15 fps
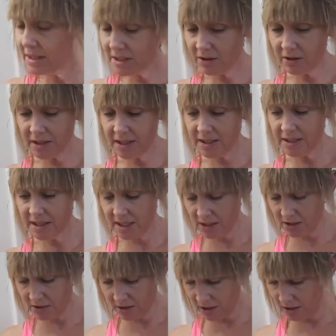still
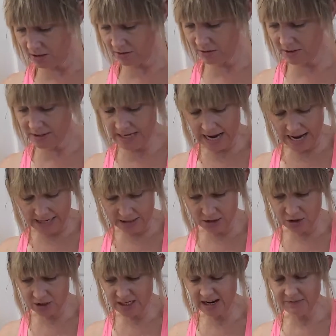continue to use that. You
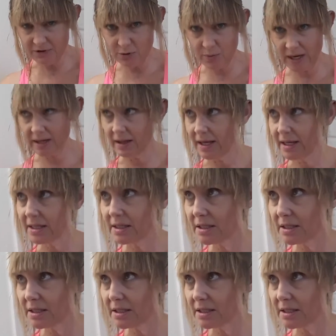just have to wait like a